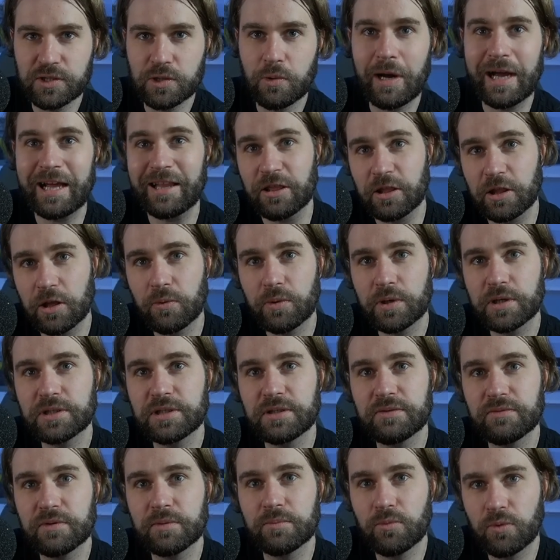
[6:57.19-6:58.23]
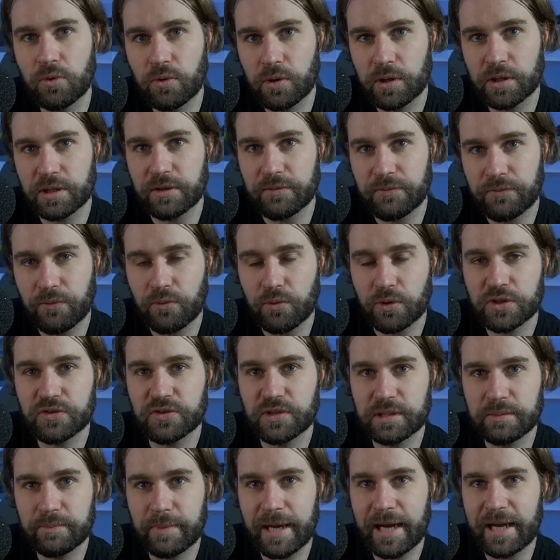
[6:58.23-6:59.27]
So I lowered even more the force
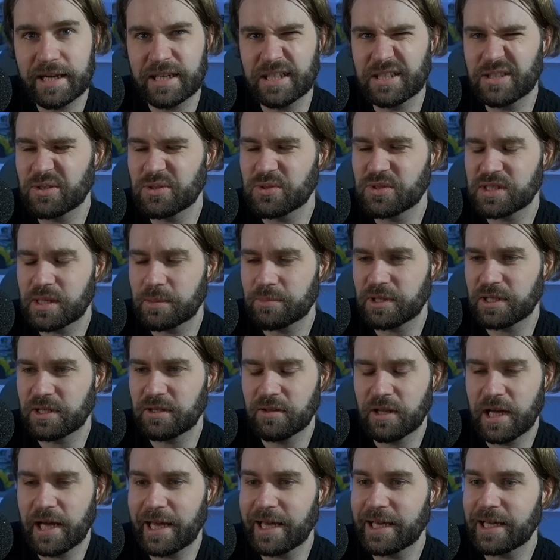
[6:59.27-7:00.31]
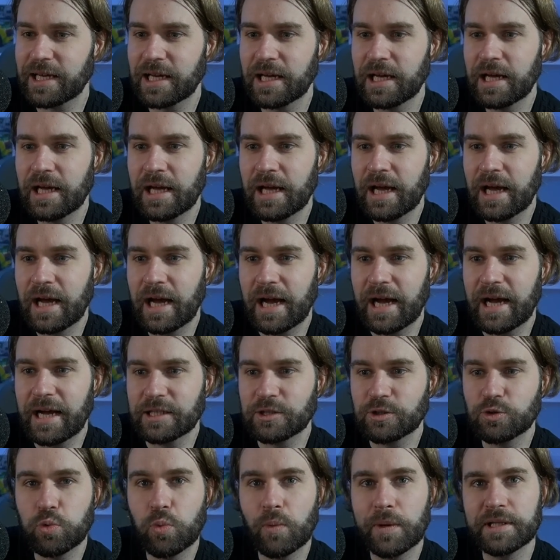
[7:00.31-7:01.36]
feedback into something like
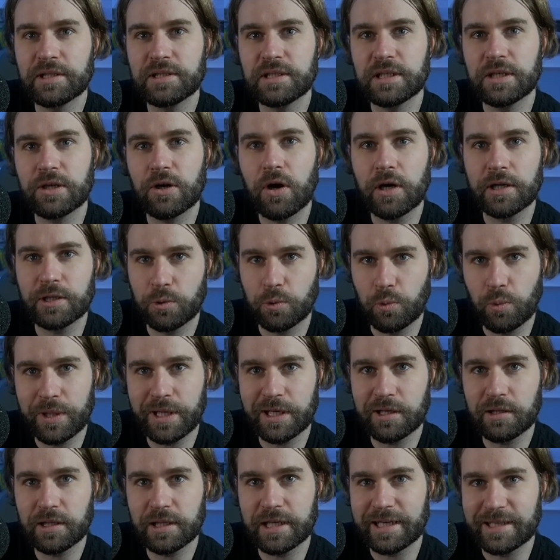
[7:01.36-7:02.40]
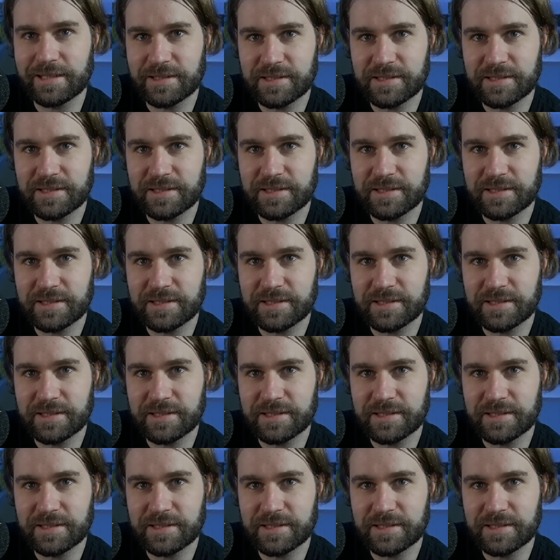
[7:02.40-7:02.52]
20 on the wheel and